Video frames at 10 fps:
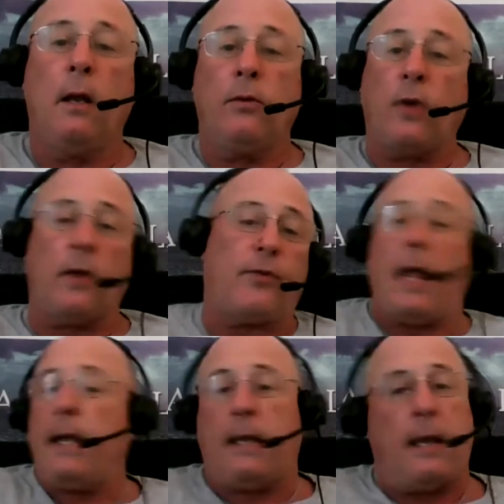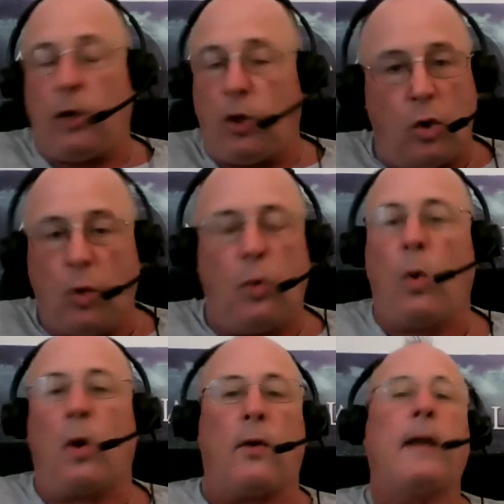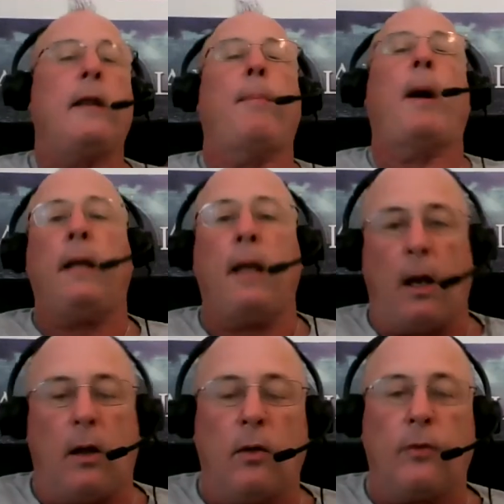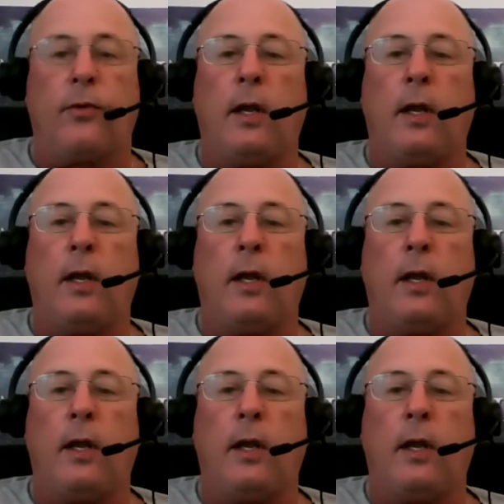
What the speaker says: just like you or anybody else,